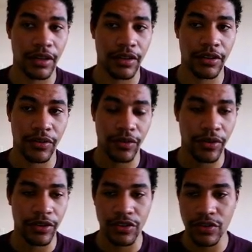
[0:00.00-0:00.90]
your
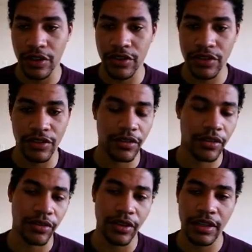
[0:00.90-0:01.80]
own instructions
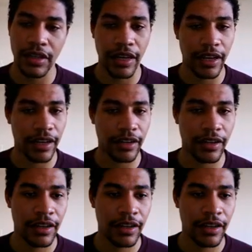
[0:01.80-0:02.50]
included, and